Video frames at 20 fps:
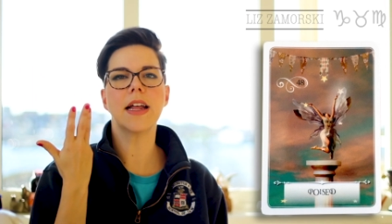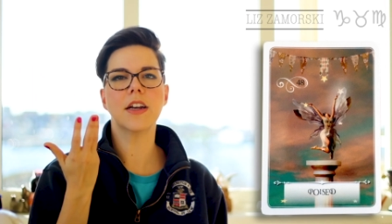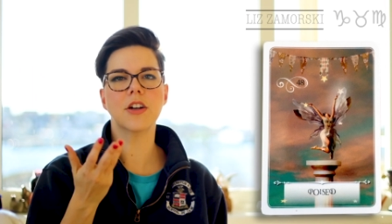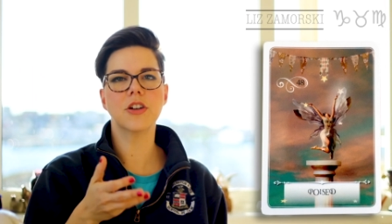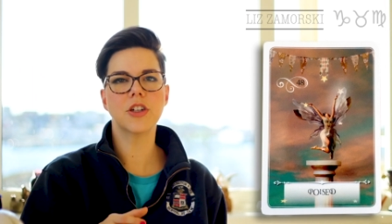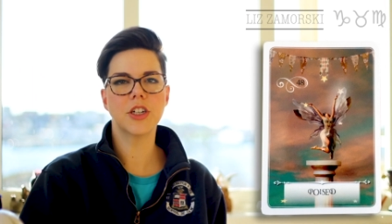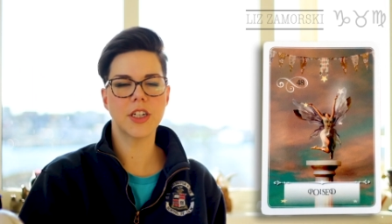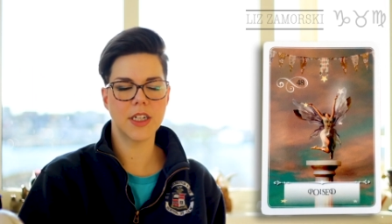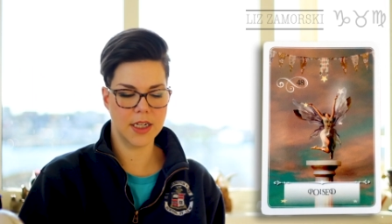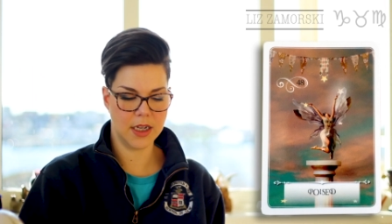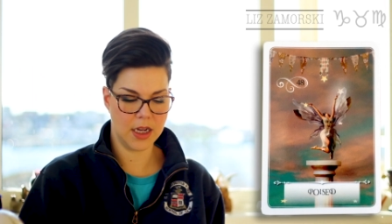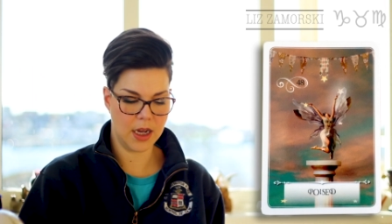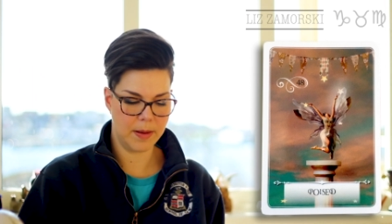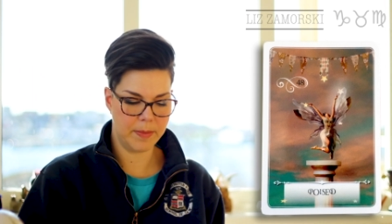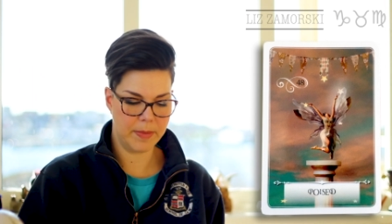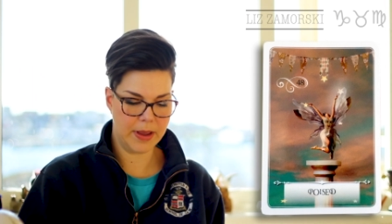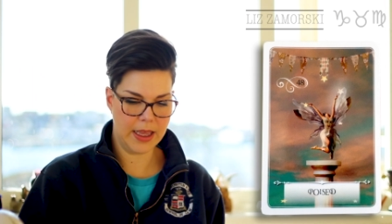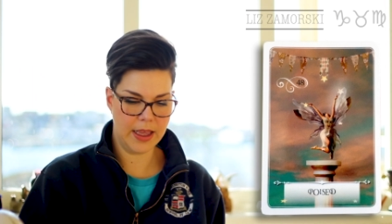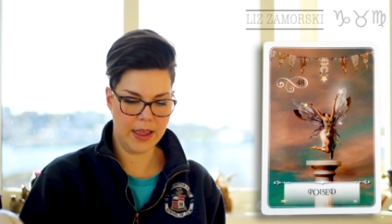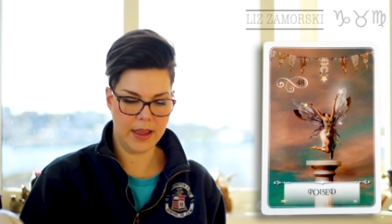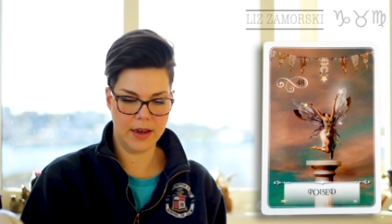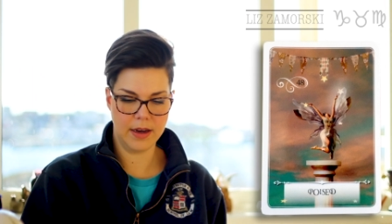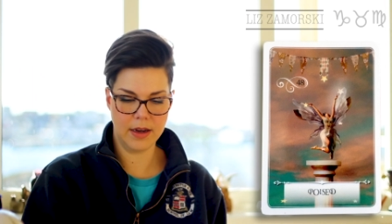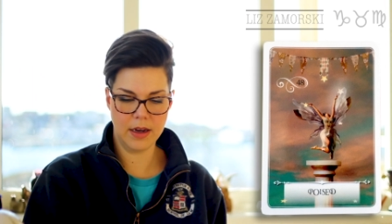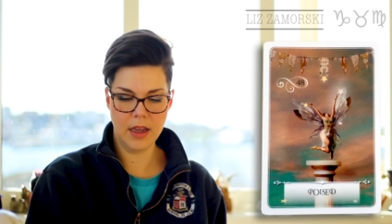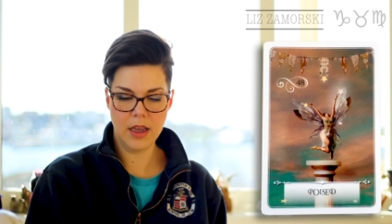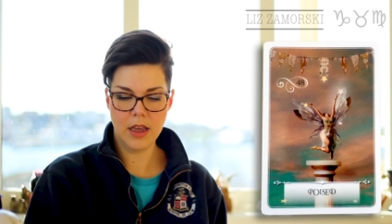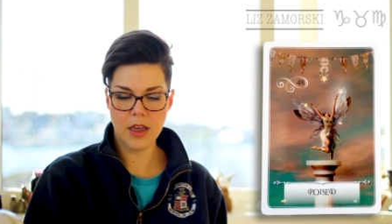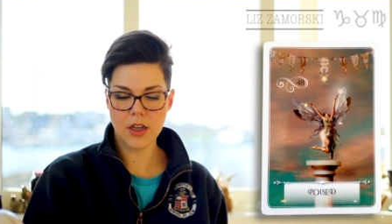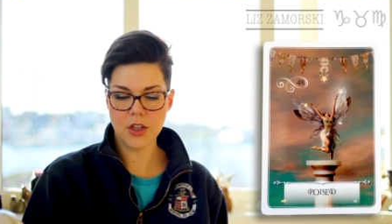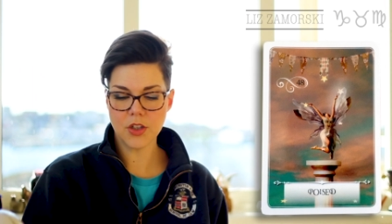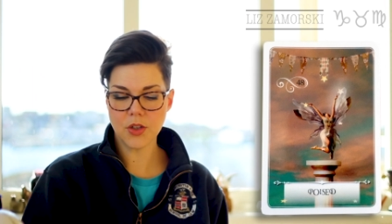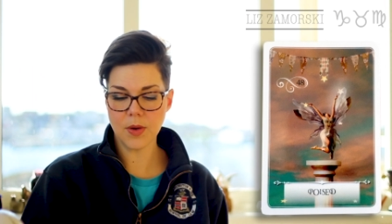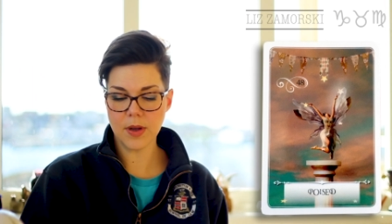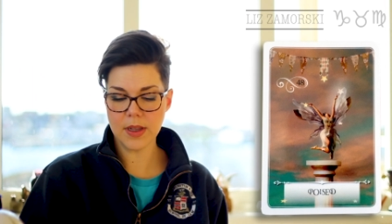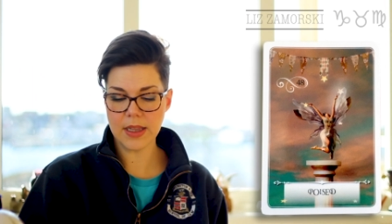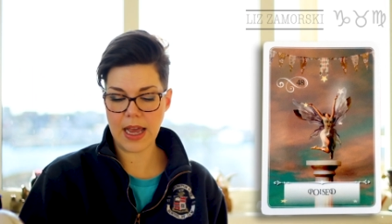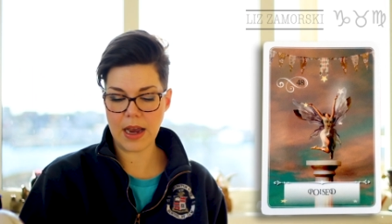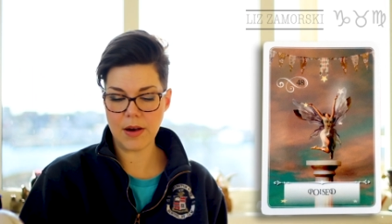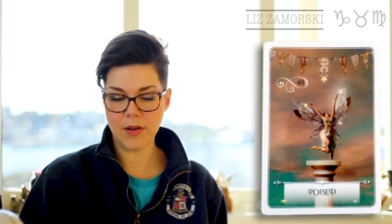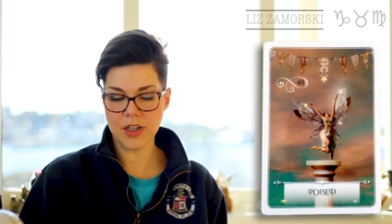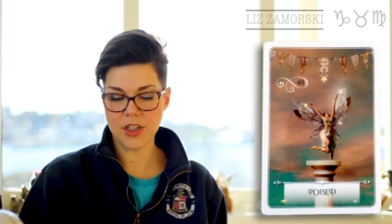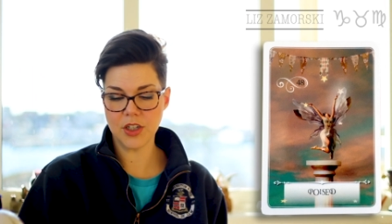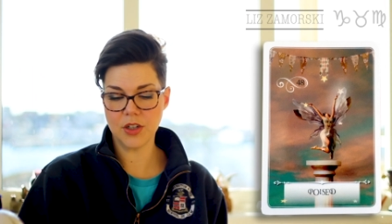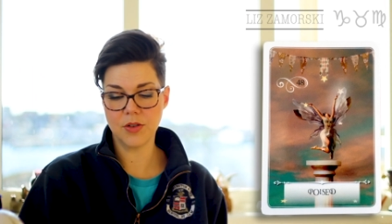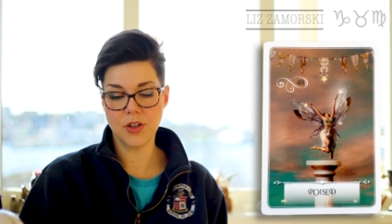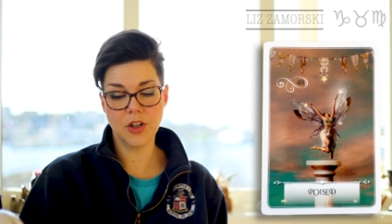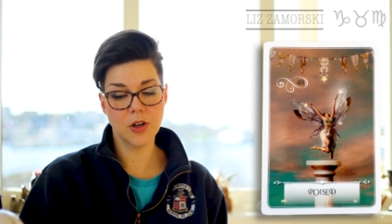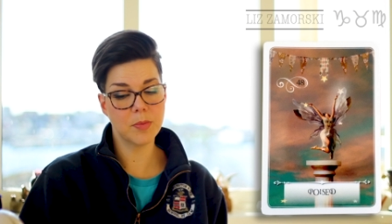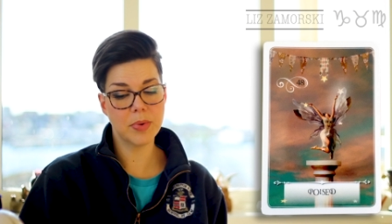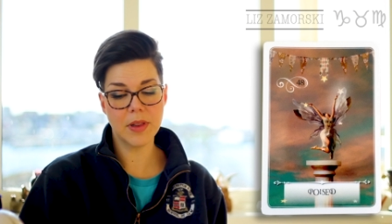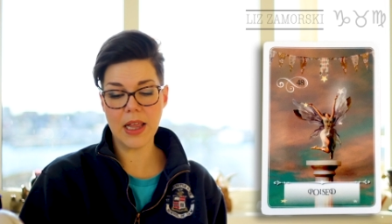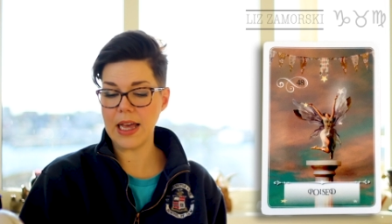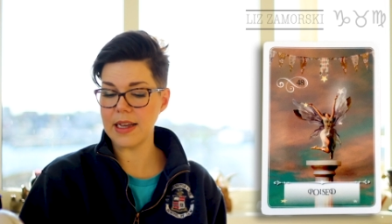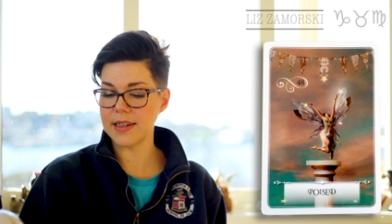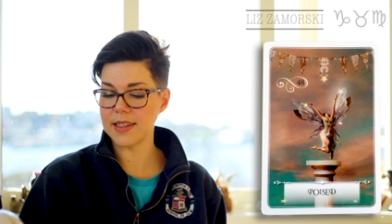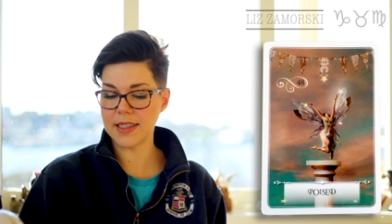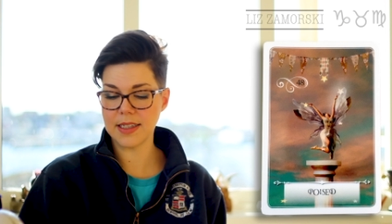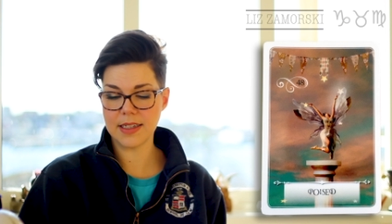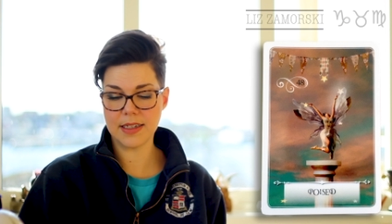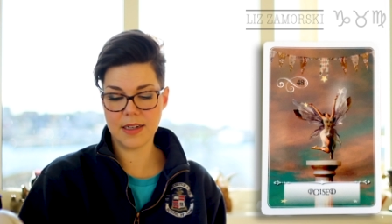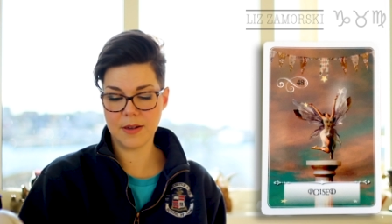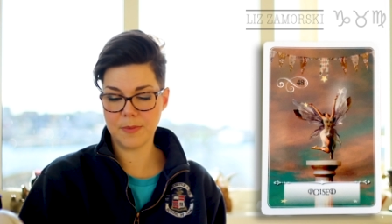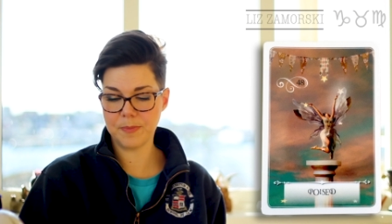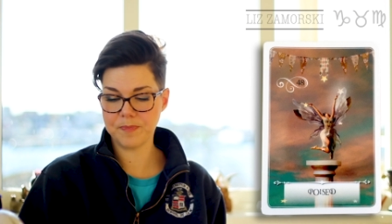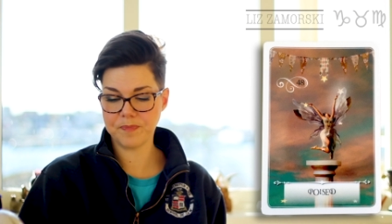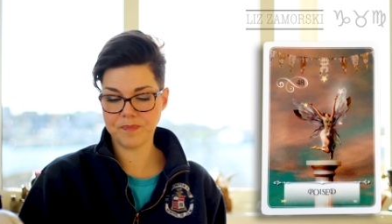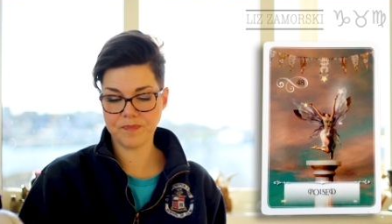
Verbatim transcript: energy to come in. So allow it to. You're blessed.